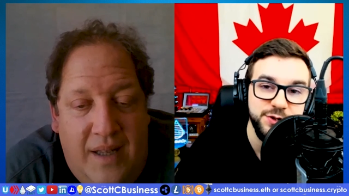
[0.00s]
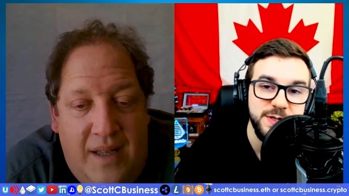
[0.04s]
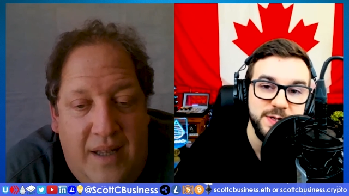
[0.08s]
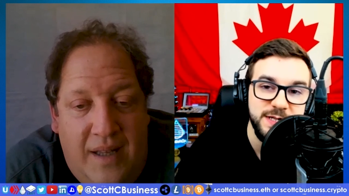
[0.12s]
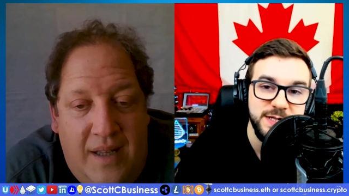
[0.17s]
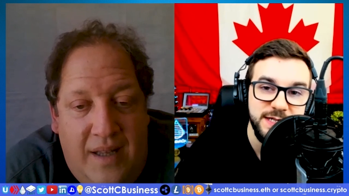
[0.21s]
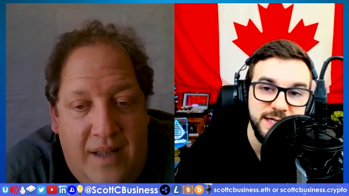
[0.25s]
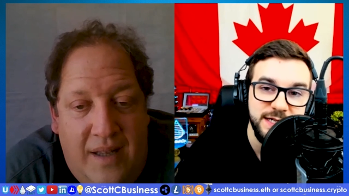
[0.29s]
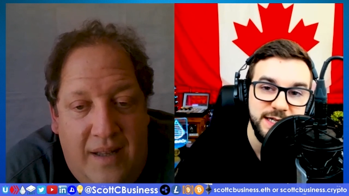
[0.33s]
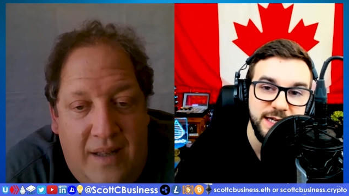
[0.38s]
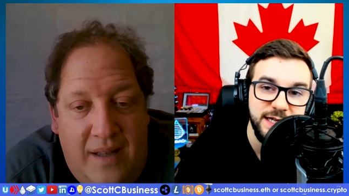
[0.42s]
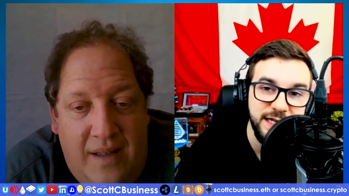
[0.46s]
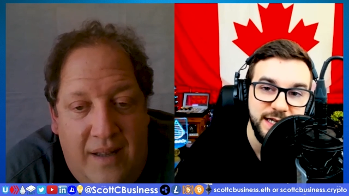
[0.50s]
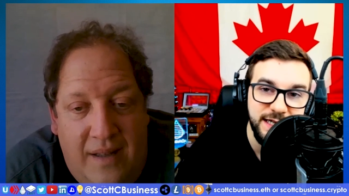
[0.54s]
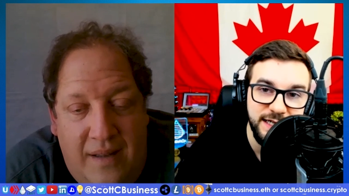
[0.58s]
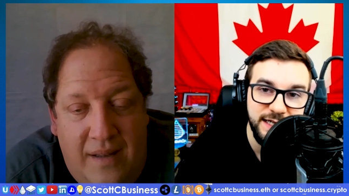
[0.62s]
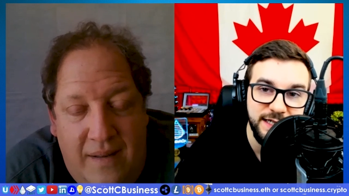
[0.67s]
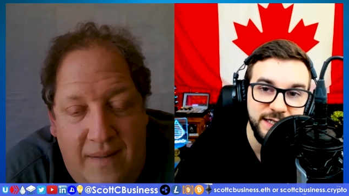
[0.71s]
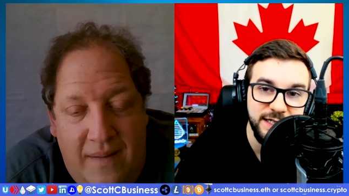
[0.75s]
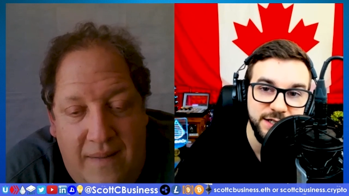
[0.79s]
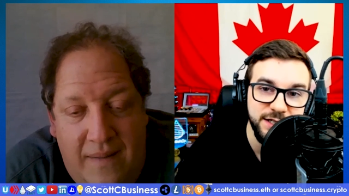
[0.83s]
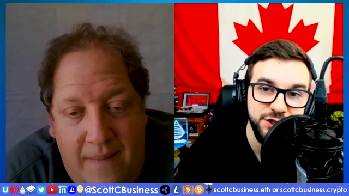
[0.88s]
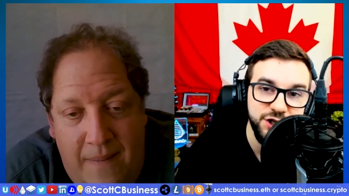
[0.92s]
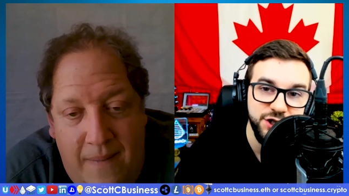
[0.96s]
Speaker 1: who's
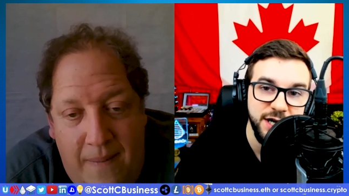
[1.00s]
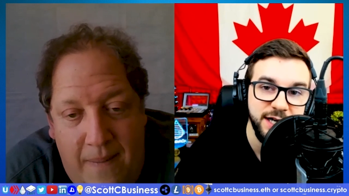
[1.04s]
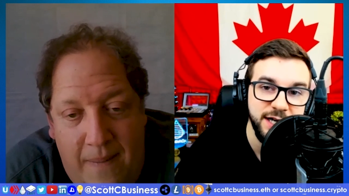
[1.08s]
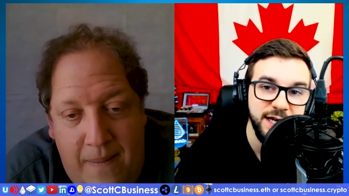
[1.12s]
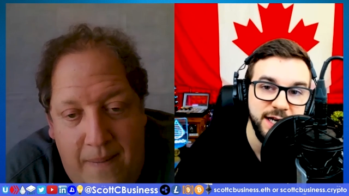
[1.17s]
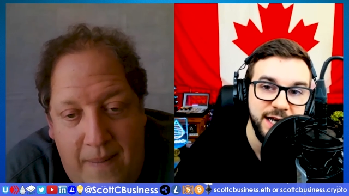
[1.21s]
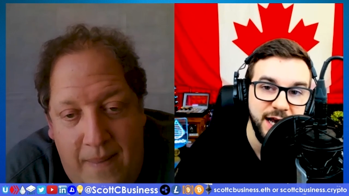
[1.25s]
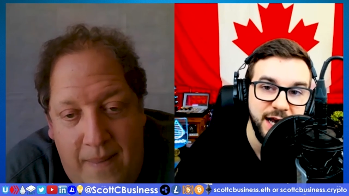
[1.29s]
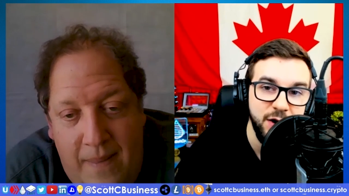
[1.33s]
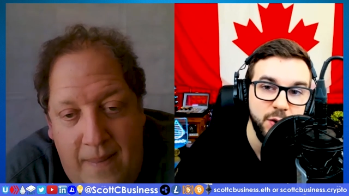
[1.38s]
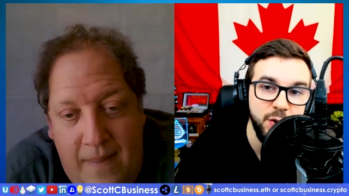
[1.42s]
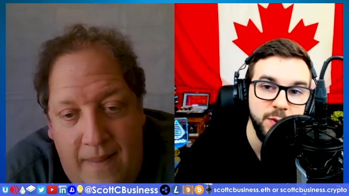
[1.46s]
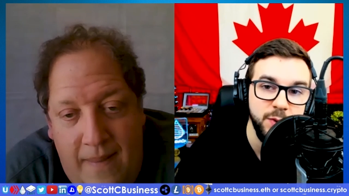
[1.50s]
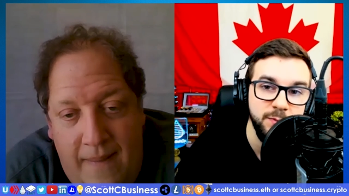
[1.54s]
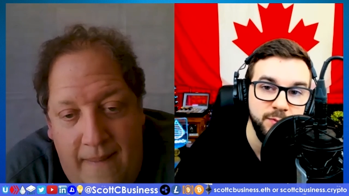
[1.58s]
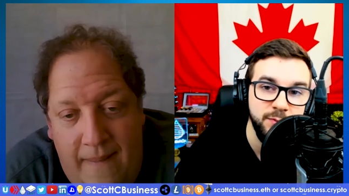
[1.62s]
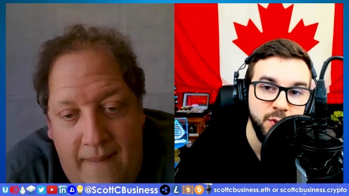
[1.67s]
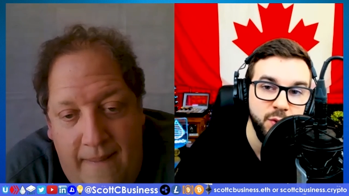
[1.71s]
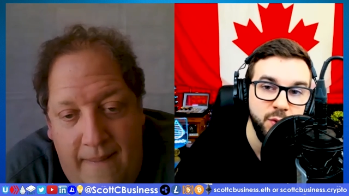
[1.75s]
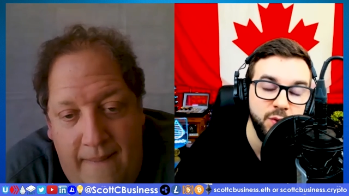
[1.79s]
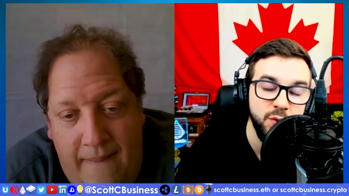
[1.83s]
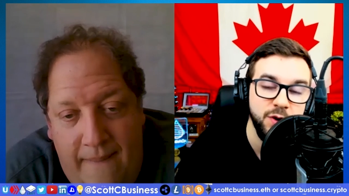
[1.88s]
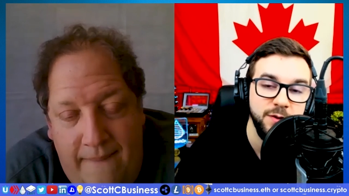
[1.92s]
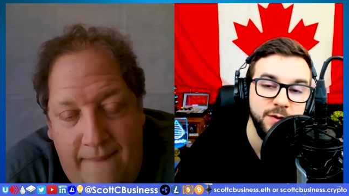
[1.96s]
interested in checking
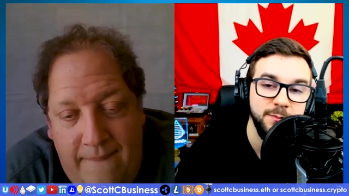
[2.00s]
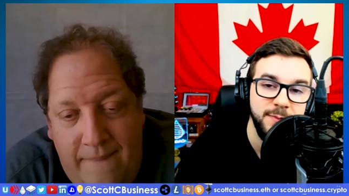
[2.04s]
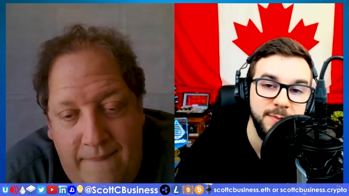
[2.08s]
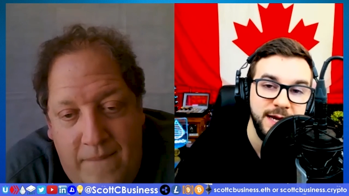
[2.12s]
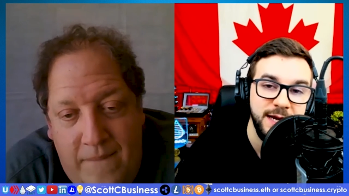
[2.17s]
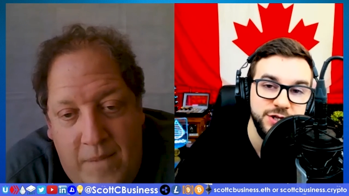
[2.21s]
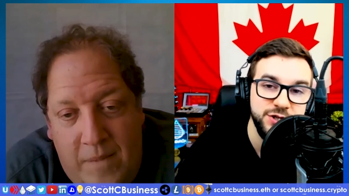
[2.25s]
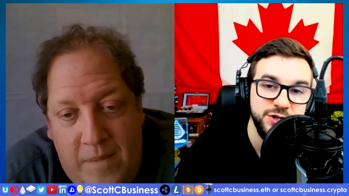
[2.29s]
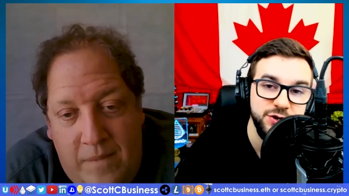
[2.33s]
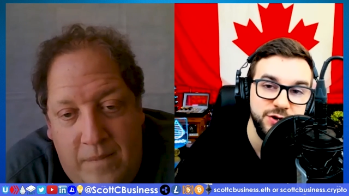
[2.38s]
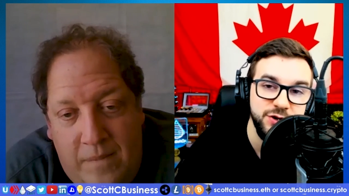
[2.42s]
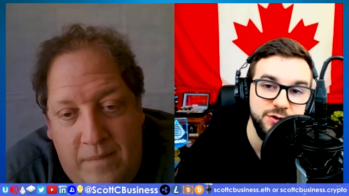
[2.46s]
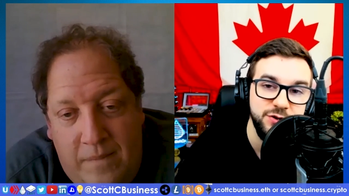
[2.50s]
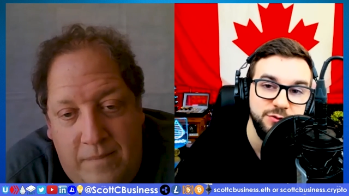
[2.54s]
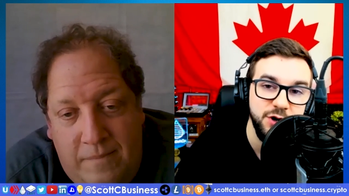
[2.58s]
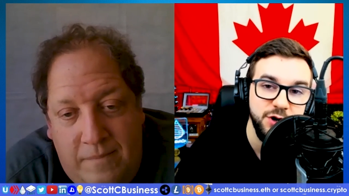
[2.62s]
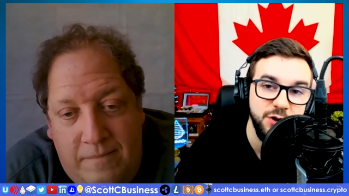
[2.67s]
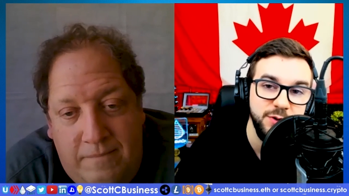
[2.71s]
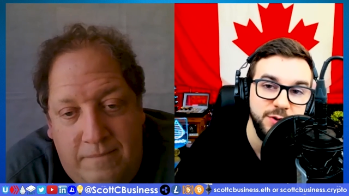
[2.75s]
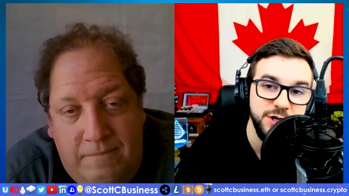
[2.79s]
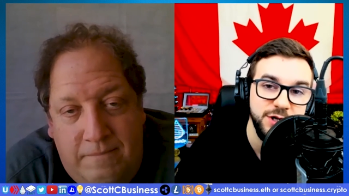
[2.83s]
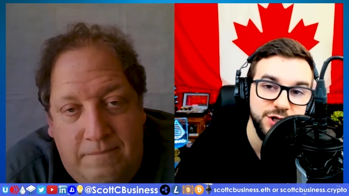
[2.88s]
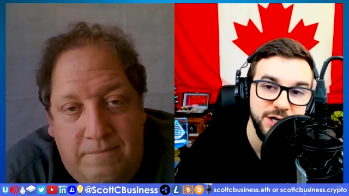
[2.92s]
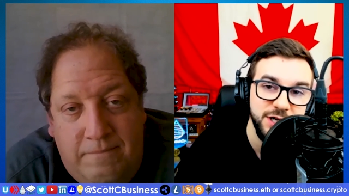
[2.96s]
out more, make
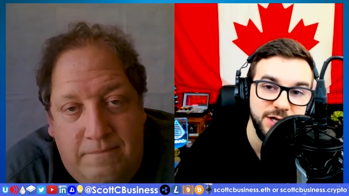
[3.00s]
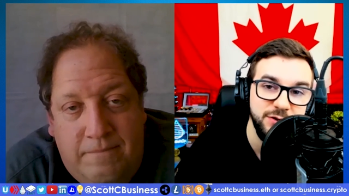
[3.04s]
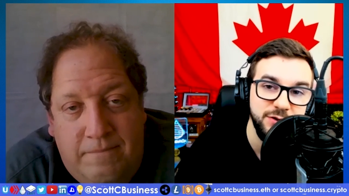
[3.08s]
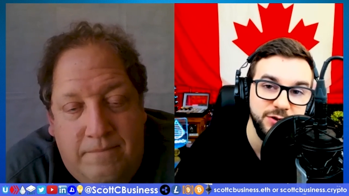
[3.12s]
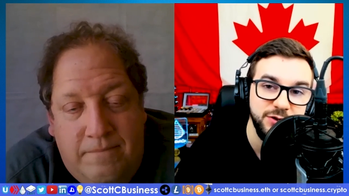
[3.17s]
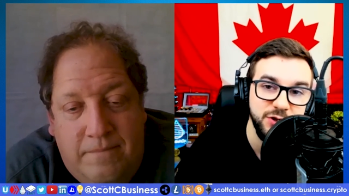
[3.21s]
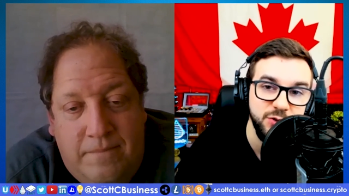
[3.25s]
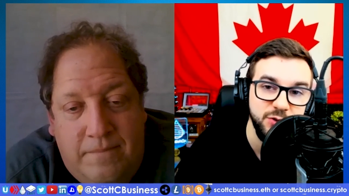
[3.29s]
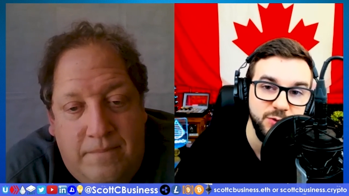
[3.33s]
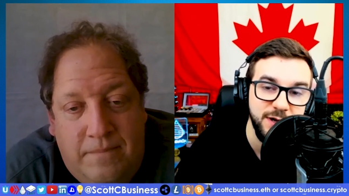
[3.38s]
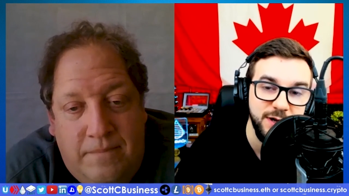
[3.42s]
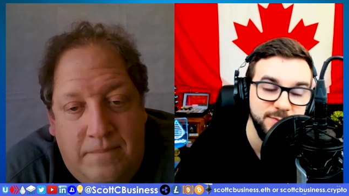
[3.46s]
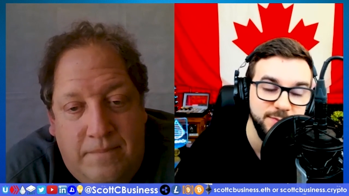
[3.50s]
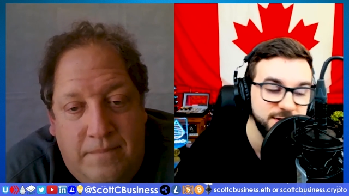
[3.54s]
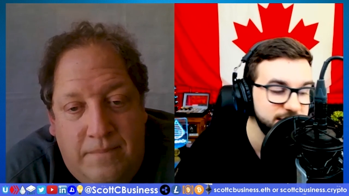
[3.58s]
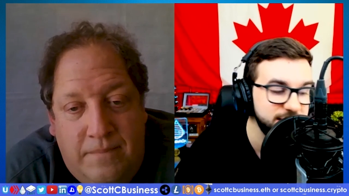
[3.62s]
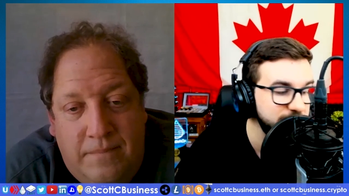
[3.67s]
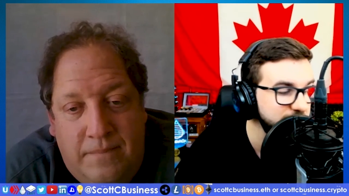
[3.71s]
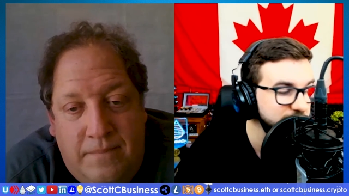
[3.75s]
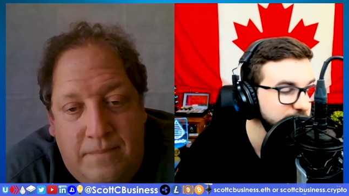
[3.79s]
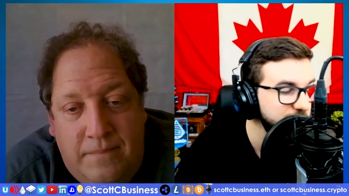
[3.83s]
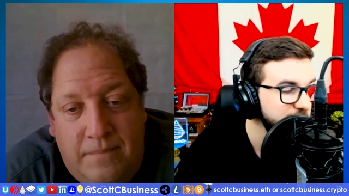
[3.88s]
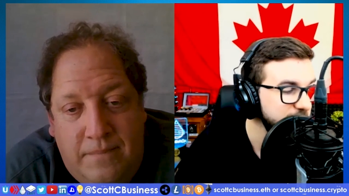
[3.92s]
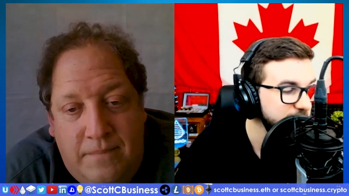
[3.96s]
sure you go and check out their
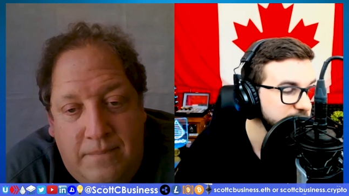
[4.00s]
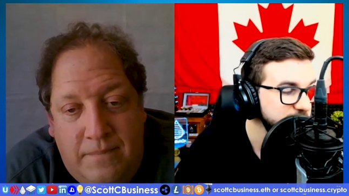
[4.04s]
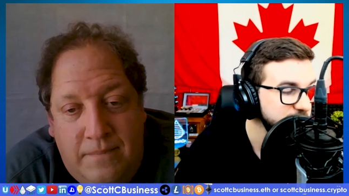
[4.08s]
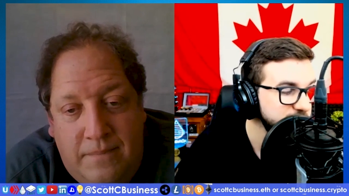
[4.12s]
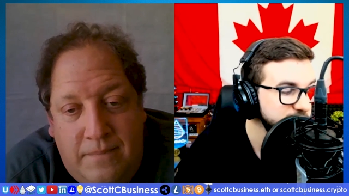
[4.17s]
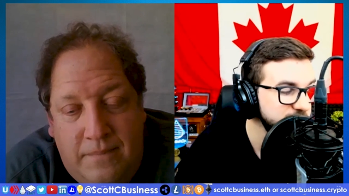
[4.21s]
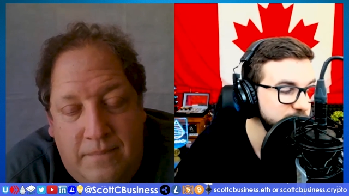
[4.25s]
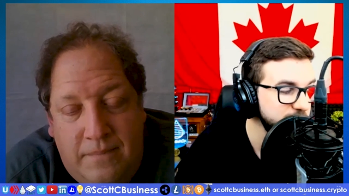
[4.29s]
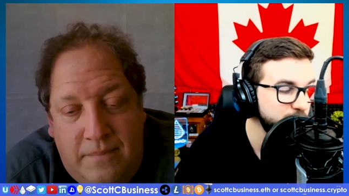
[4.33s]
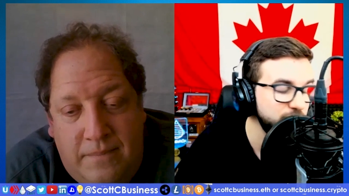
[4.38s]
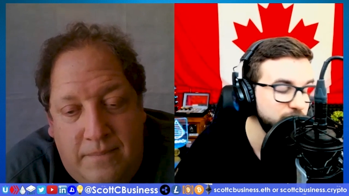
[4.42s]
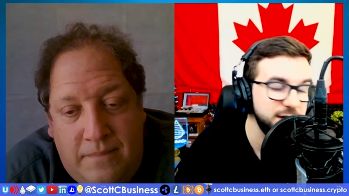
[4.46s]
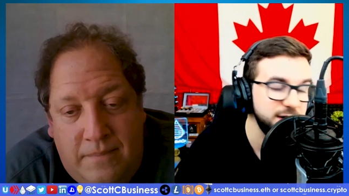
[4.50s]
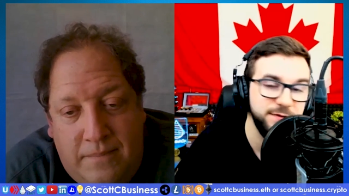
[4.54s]
website,